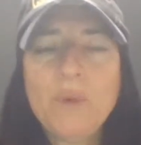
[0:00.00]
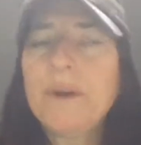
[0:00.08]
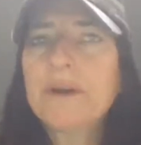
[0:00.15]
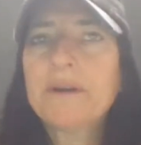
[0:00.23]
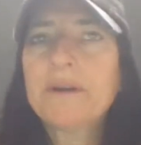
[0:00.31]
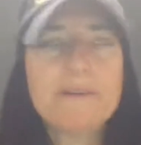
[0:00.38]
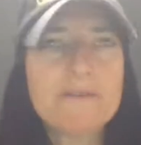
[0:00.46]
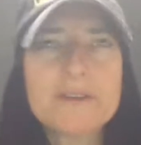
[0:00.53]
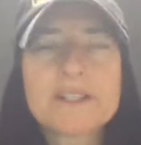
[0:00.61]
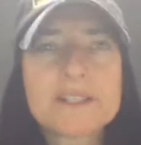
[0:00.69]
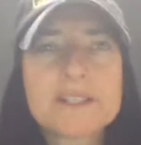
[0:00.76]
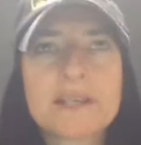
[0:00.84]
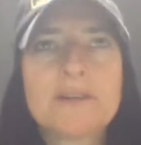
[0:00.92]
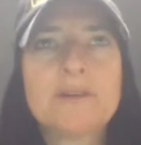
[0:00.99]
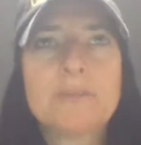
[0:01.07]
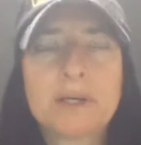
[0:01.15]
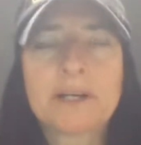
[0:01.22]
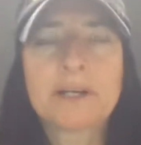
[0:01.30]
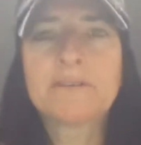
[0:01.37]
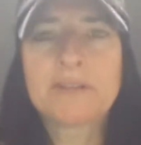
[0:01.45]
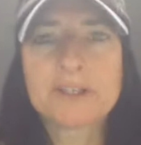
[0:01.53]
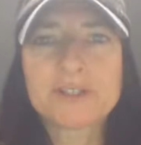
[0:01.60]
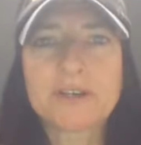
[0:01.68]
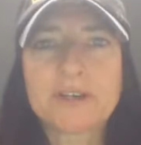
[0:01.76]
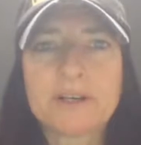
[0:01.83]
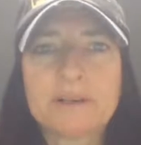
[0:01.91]
where every single bar and
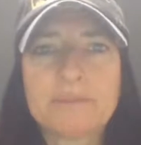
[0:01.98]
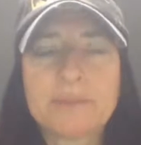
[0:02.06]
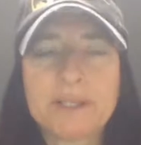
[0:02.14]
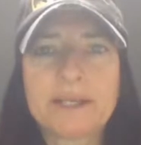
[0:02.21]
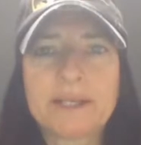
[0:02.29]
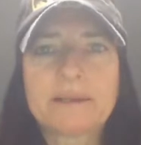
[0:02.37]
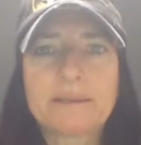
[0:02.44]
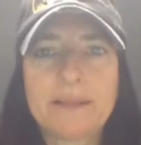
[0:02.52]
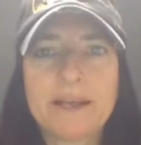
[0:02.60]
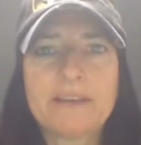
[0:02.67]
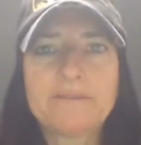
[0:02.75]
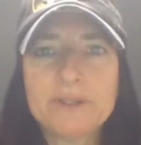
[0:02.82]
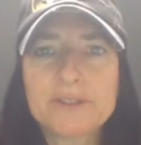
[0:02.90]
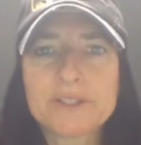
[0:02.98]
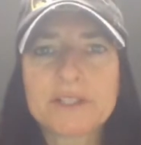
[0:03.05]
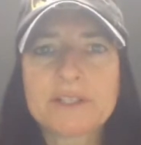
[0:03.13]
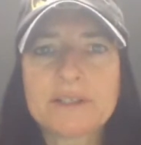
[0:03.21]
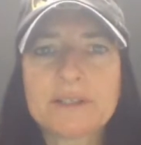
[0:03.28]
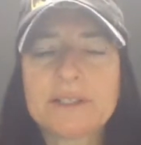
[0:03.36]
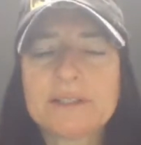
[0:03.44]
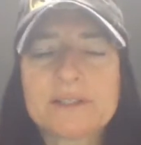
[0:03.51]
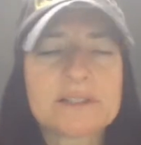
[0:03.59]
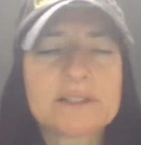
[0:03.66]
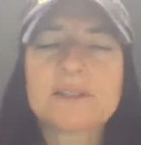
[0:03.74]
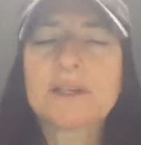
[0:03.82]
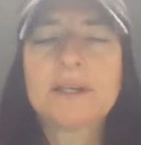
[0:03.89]
restaurant play live music. It
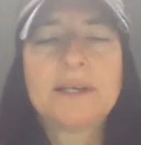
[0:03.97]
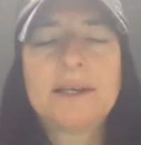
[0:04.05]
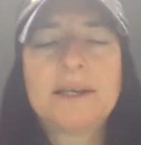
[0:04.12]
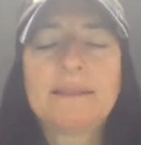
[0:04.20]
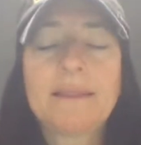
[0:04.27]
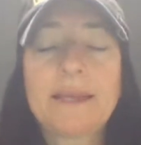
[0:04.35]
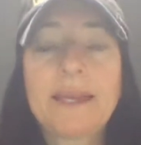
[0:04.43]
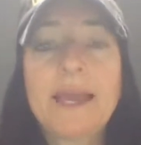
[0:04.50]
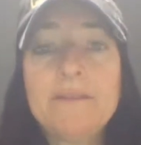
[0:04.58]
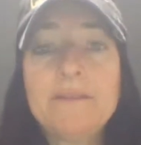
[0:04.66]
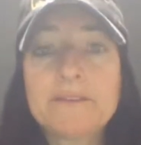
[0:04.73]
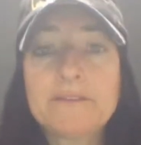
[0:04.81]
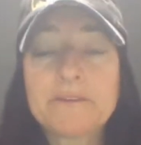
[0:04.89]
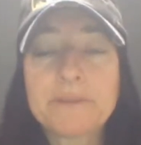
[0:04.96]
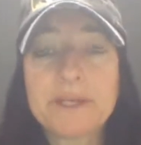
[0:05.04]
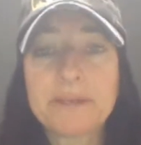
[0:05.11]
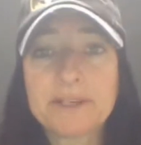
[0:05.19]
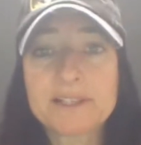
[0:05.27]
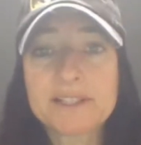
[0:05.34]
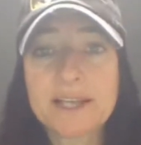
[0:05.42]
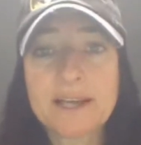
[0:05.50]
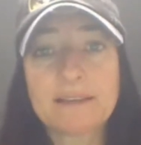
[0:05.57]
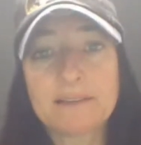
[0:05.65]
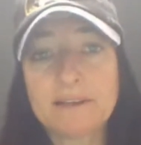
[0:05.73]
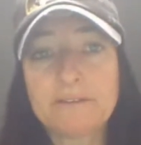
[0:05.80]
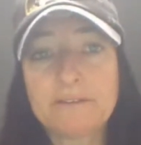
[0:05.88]
is like heaven for me because I
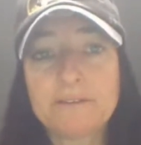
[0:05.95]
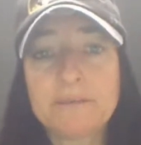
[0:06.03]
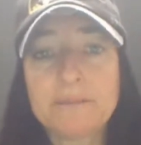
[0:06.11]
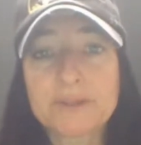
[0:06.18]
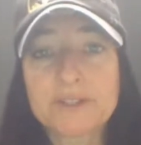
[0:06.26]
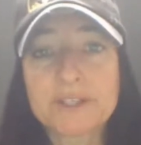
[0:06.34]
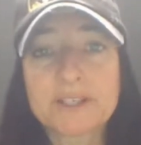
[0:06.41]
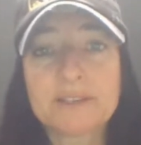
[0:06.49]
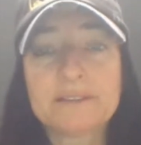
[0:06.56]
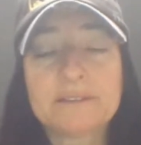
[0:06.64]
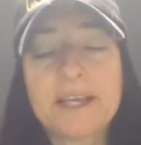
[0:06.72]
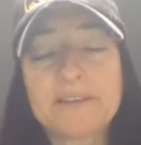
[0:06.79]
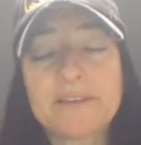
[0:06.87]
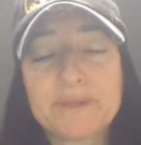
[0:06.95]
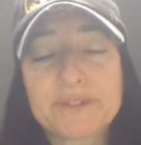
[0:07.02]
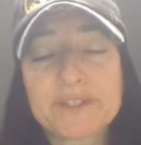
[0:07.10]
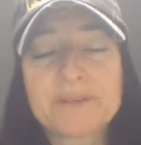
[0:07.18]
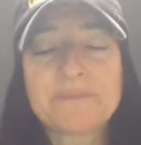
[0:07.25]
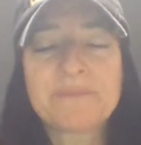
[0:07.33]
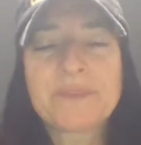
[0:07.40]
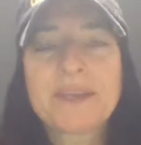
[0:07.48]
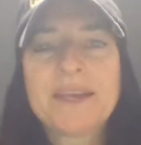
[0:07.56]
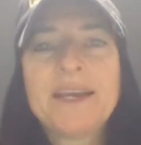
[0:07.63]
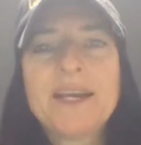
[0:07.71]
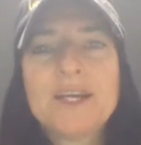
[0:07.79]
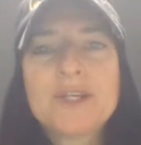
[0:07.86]
love music, live music.
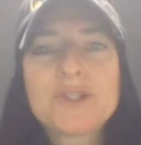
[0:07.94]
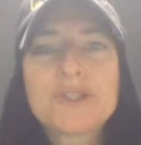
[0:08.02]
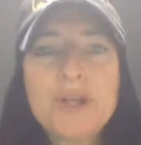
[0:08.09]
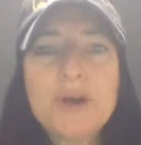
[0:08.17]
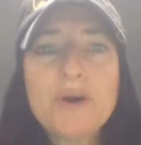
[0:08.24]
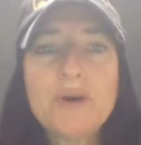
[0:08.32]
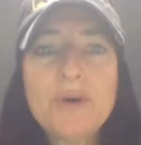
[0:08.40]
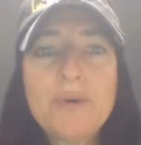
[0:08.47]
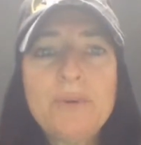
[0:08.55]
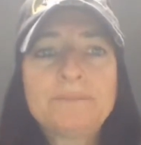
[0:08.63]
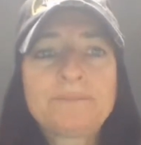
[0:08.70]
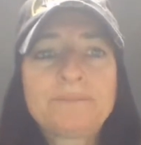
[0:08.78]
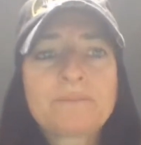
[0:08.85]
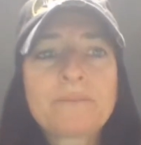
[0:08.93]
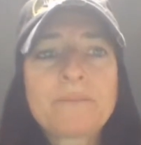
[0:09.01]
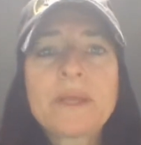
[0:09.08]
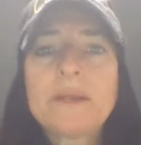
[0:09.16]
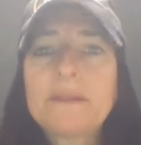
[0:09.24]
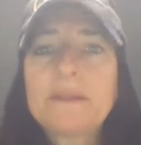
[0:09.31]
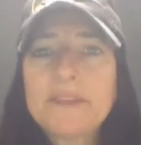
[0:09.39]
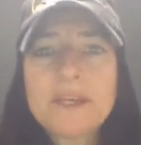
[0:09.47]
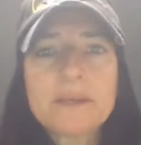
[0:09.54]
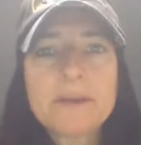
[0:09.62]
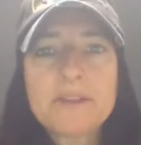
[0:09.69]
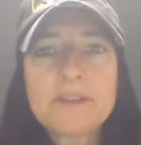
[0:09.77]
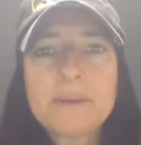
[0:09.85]
So think
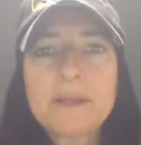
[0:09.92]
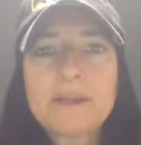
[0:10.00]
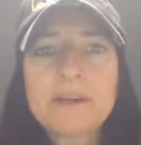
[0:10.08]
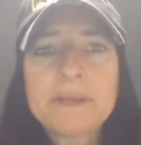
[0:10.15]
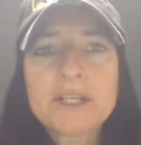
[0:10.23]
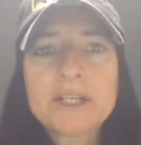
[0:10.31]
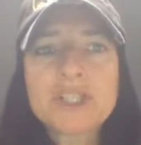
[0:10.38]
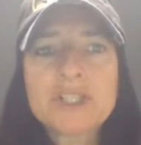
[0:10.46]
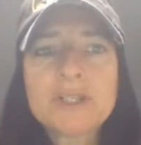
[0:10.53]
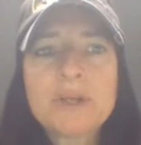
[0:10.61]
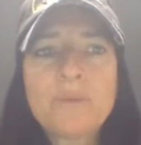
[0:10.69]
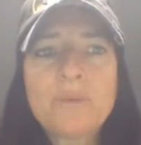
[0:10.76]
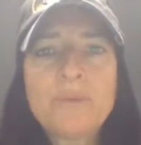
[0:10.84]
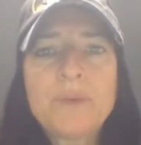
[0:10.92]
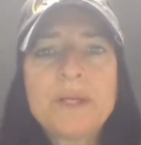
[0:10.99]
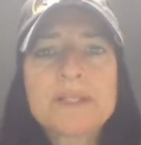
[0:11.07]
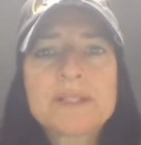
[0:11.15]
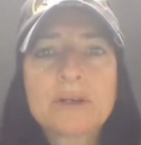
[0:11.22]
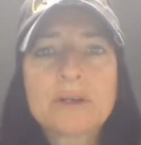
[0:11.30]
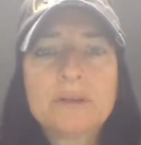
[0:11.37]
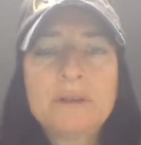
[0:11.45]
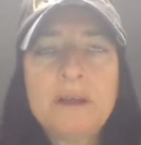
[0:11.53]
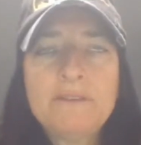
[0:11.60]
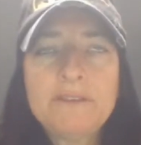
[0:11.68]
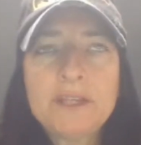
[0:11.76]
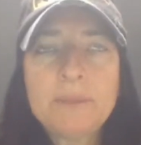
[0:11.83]
about the Bel Air Mansion. It's a
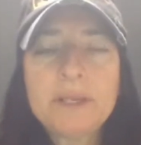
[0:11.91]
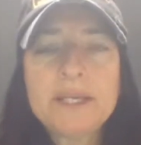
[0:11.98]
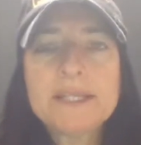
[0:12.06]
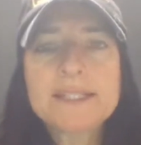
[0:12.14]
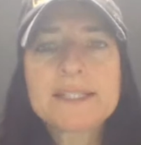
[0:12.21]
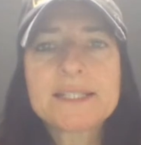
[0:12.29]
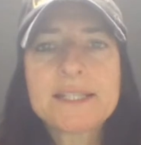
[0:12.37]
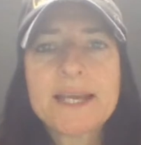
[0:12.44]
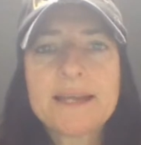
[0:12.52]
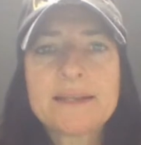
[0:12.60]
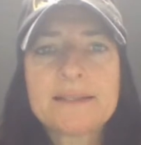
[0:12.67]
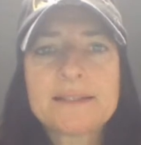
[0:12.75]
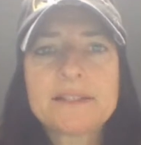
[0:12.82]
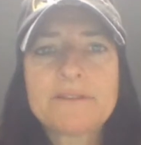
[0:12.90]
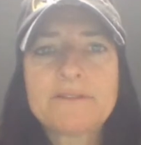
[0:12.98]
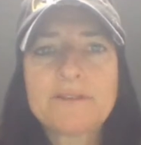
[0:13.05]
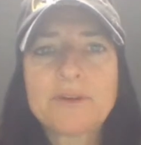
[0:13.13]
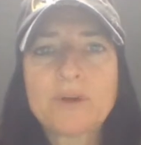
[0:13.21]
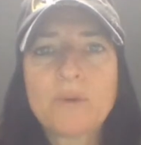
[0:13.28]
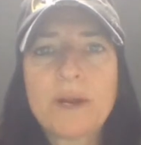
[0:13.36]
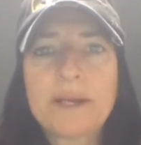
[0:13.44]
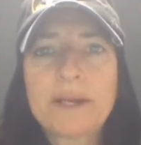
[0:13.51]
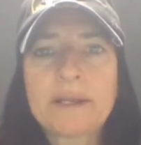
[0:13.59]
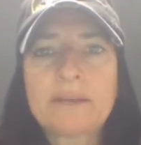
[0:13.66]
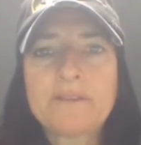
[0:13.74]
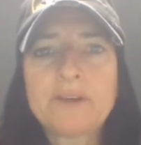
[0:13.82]
lovely place to tent for a
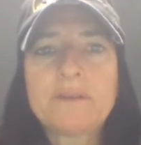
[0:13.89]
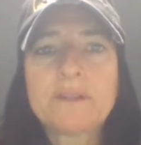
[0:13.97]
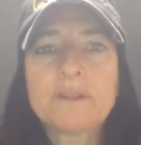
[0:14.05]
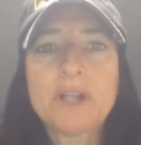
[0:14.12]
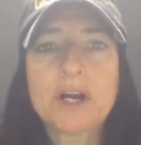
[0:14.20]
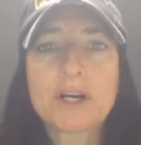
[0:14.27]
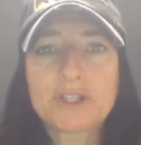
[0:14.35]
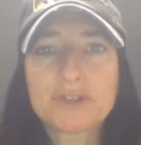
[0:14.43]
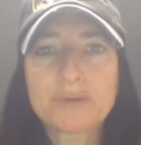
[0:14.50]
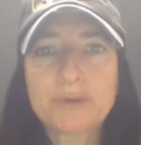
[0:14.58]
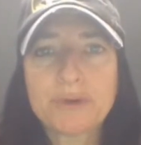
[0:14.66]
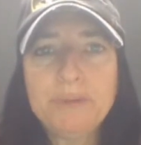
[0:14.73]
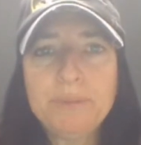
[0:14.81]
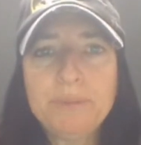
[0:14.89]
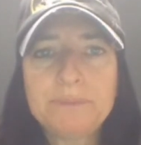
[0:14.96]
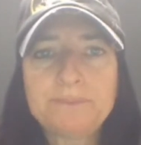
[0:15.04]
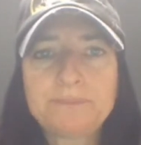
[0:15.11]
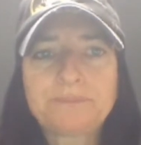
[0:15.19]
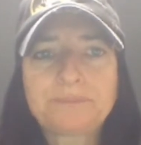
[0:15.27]
wedding if you have a large group